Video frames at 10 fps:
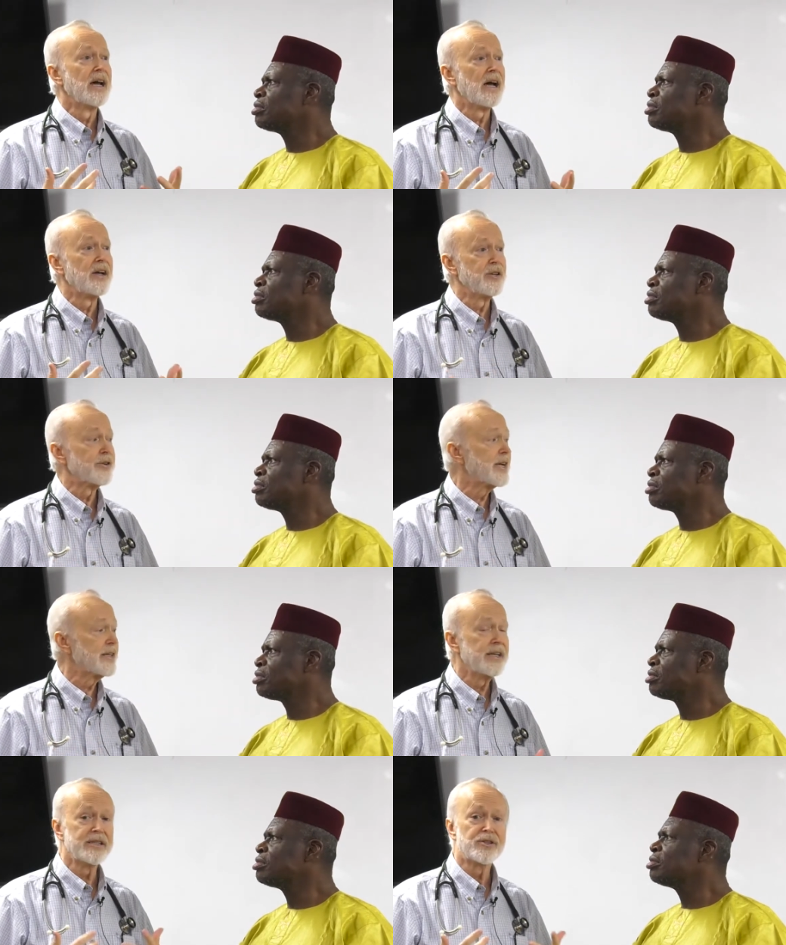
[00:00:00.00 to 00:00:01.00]
Speaker 1: uh, your
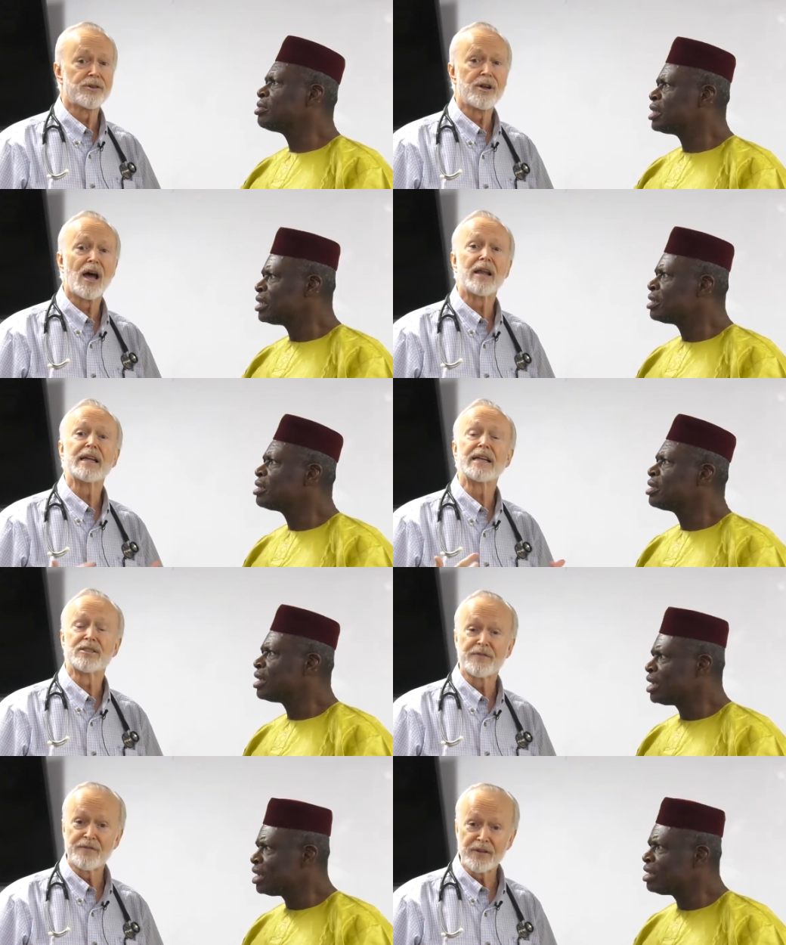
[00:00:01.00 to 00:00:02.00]
kidneys are not as
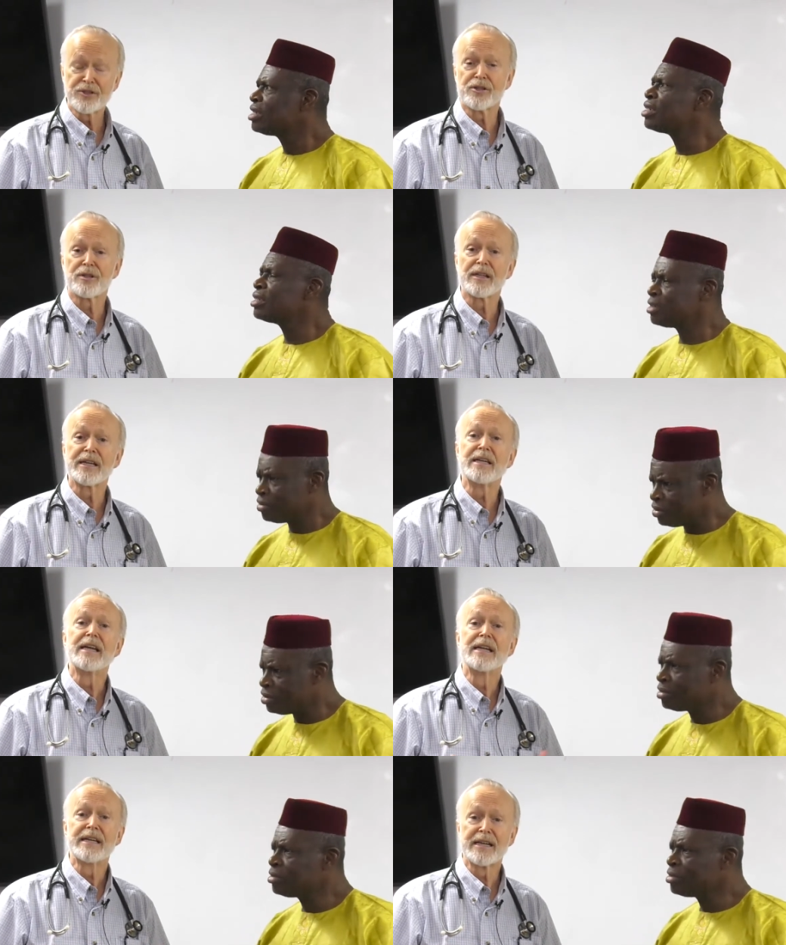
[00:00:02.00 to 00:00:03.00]
efficiently
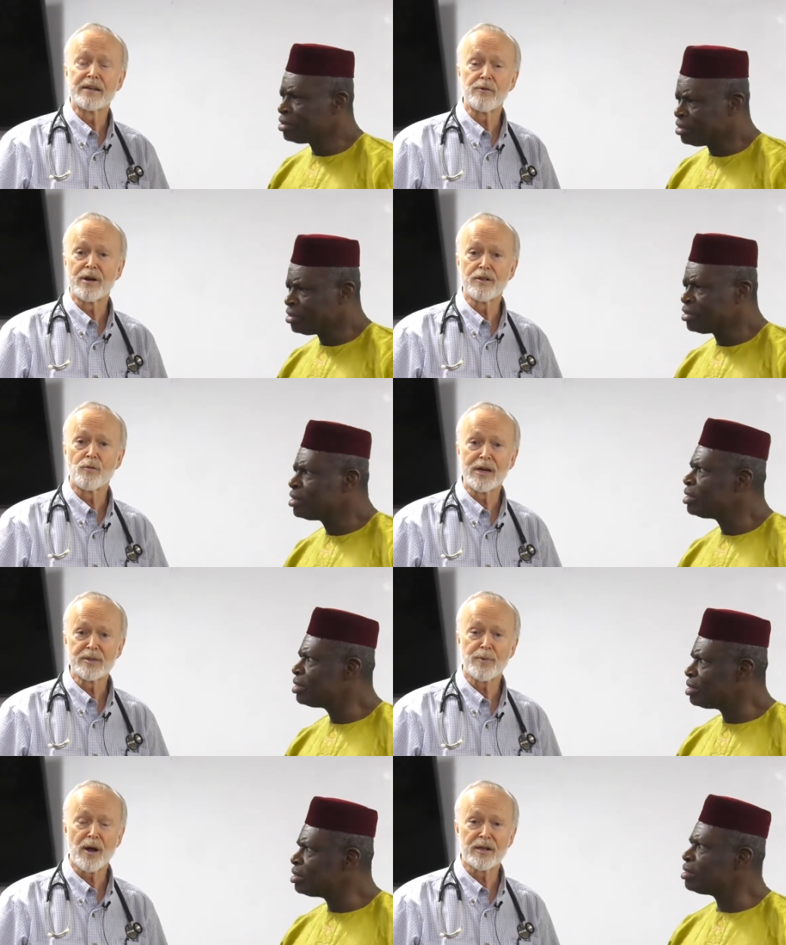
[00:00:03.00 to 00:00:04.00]
getting rid of the
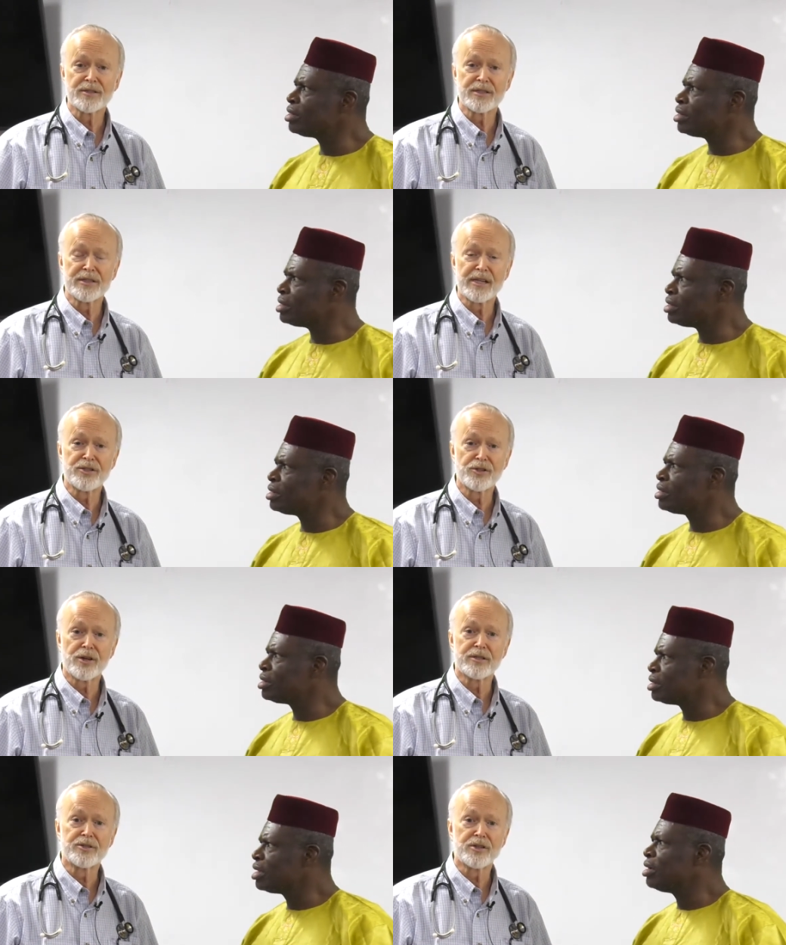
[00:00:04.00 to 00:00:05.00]
waste products as they
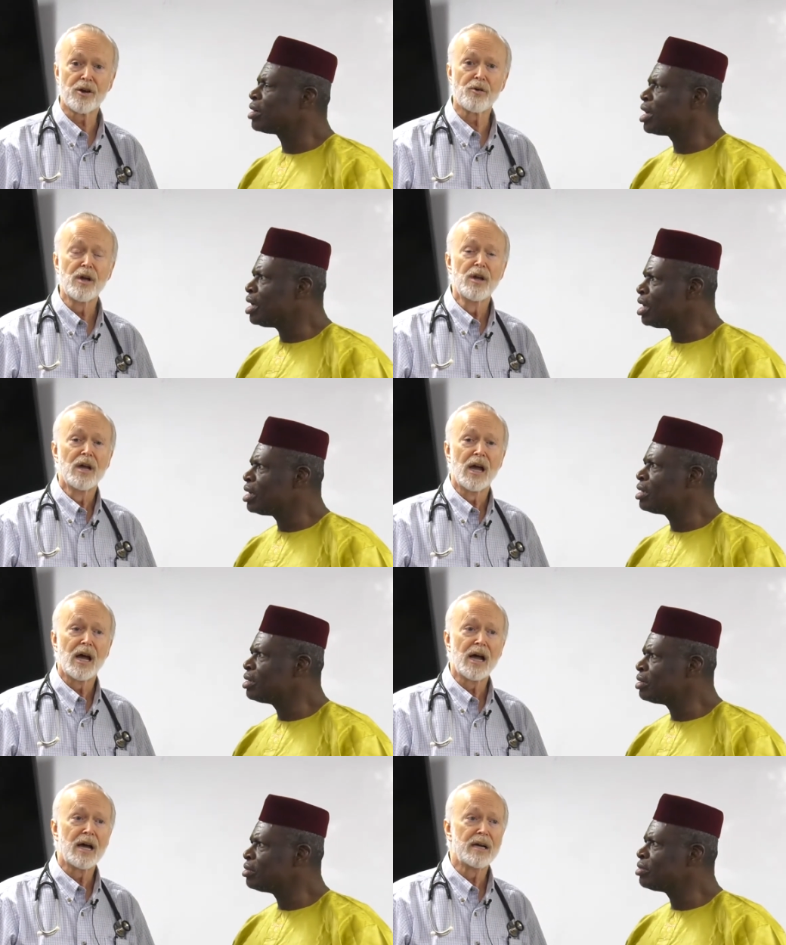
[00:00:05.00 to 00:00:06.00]
should. So, okay.
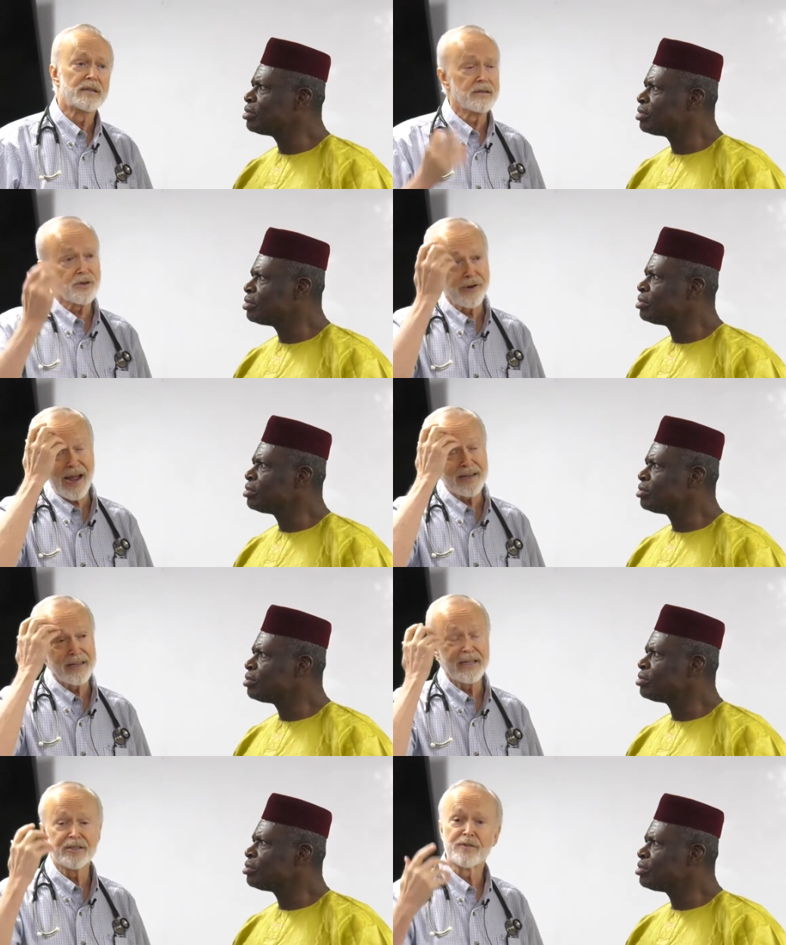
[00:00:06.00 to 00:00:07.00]
uh,
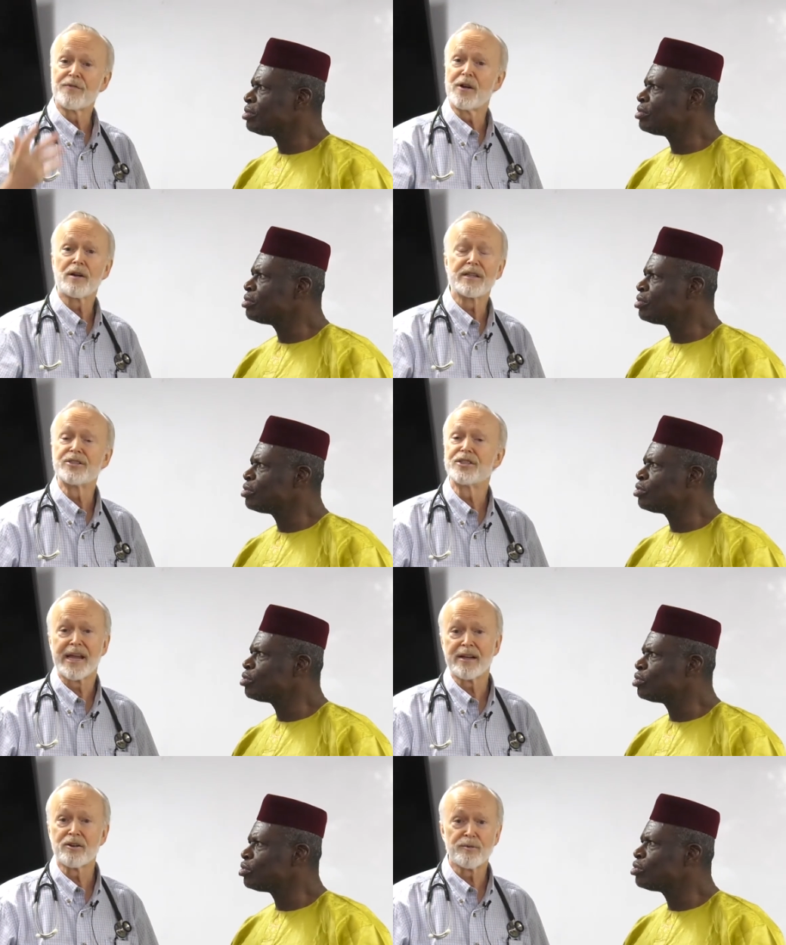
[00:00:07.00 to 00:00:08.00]
creatinine is a fairly
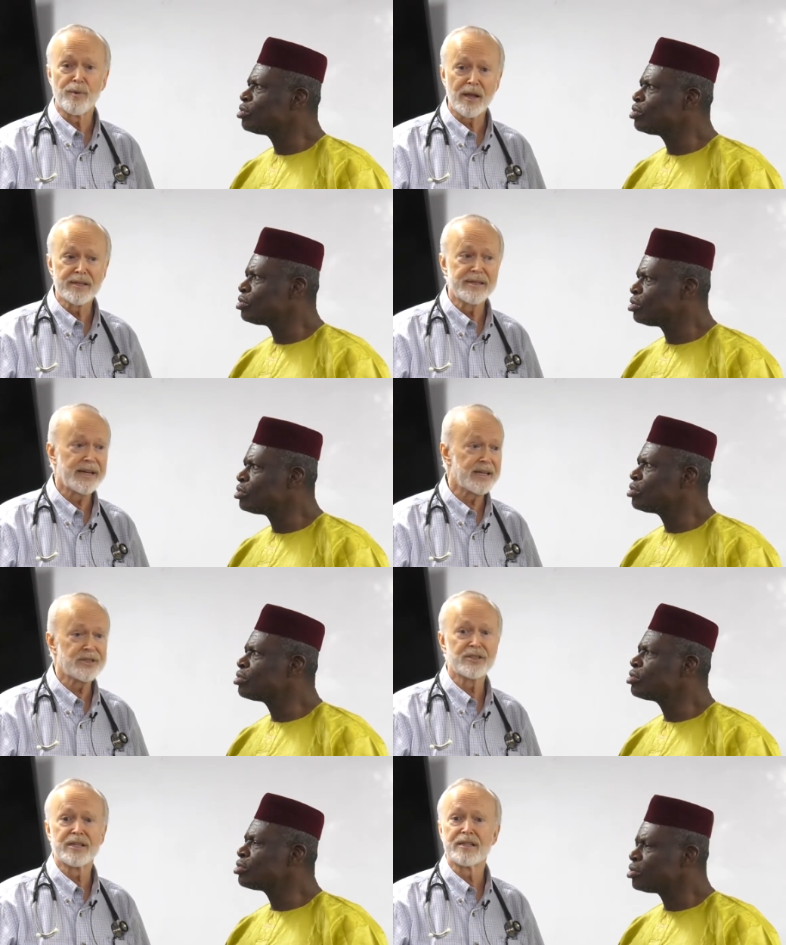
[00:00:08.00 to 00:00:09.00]
standard blood
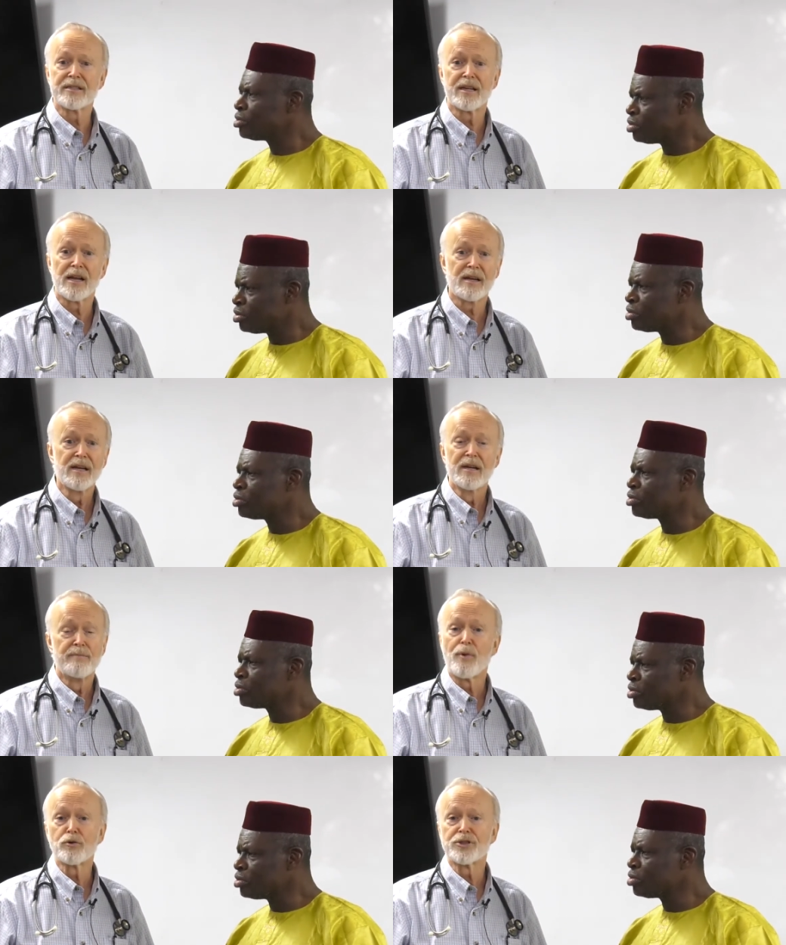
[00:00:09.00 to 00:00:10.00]
test that uh,
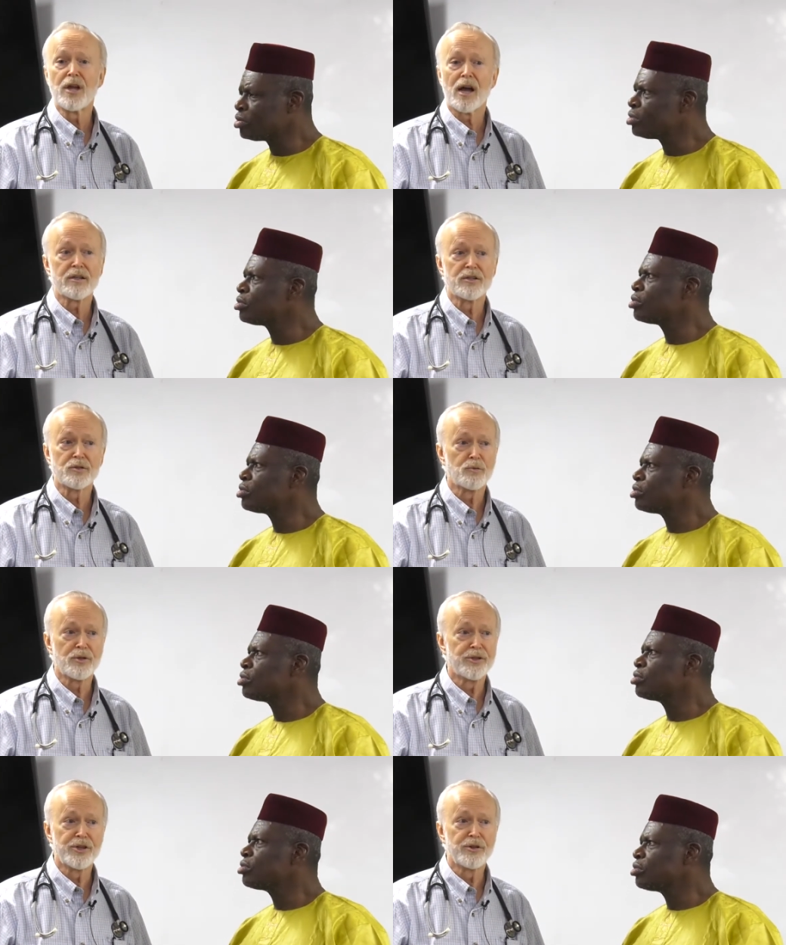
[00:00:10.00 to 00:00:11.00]
most doctors
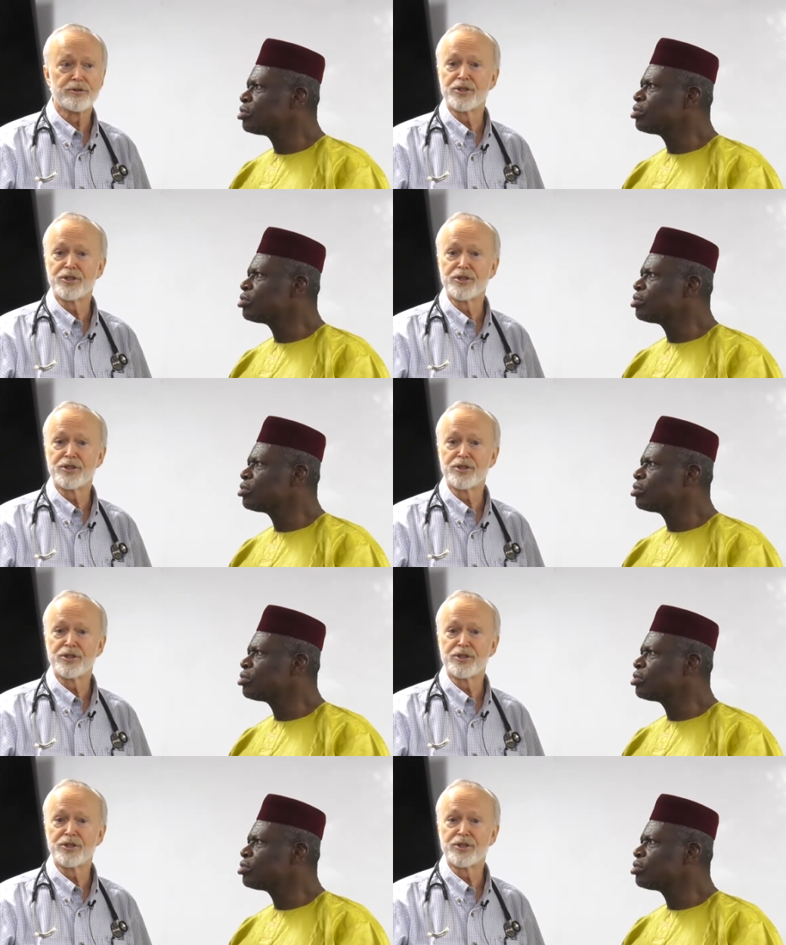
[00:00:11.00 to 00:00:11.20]
will do